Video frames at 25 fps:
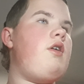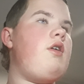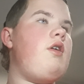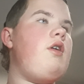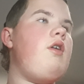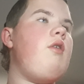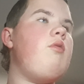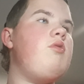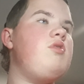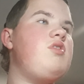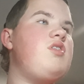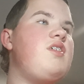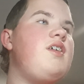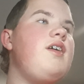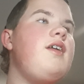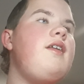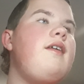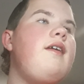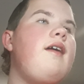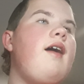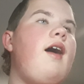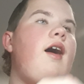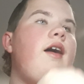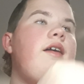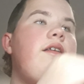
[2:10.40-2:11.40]
Oh, it's Kid
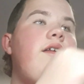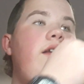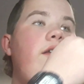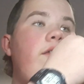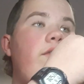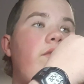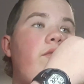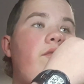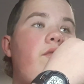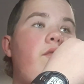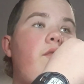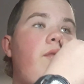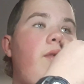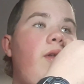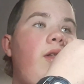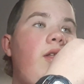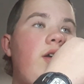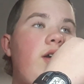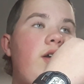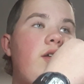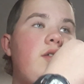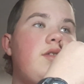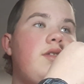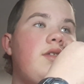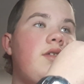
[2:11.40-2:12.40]
Cudi. I didn't even
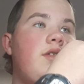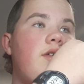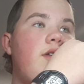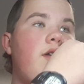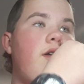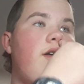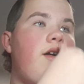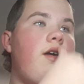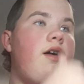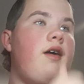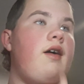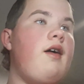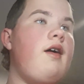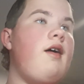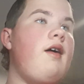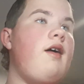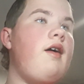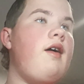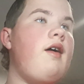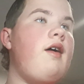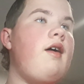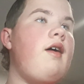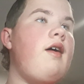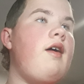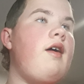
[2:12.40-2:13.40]
realize.
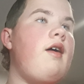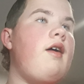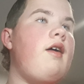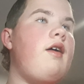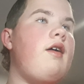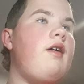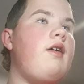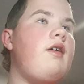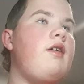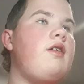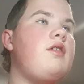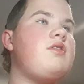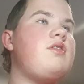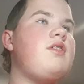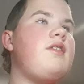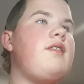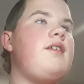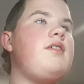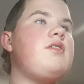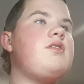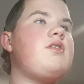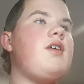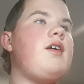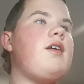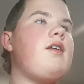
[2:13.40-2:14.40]
Yeah, so
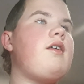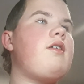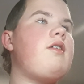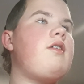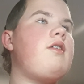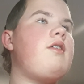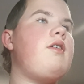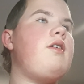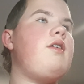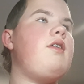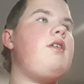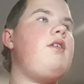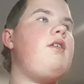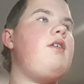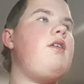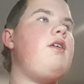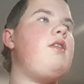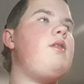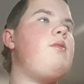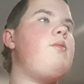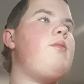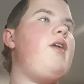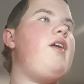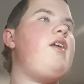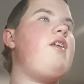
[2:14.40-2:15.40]
that's like, yeah,
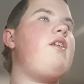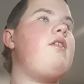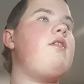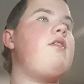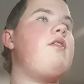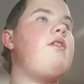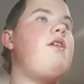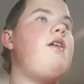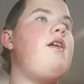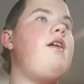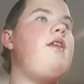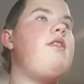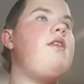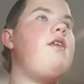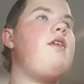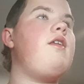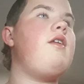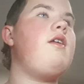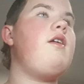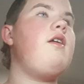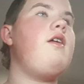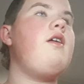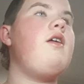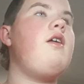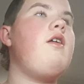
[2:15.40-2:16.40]
the main. And then
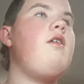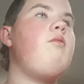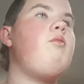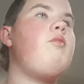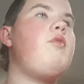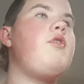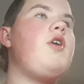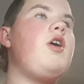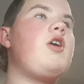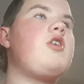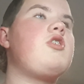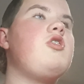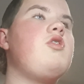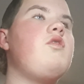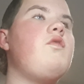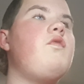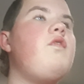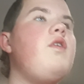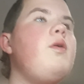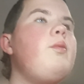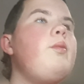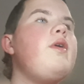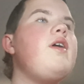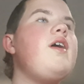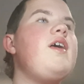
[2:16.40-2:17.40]
production
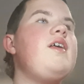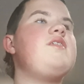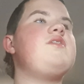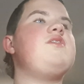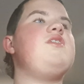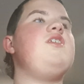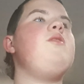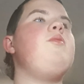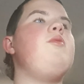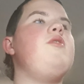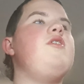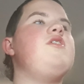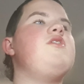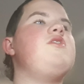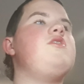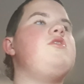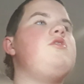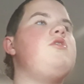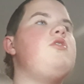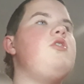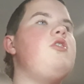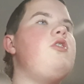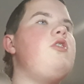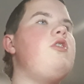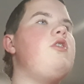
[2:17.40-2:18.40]
filming at CBS
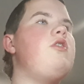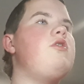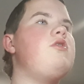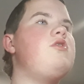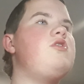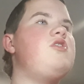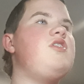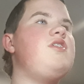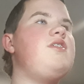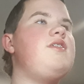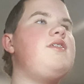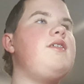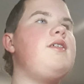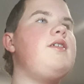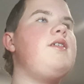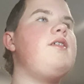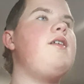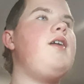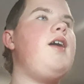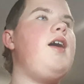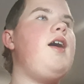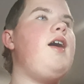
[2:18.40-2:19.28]
Studio Center,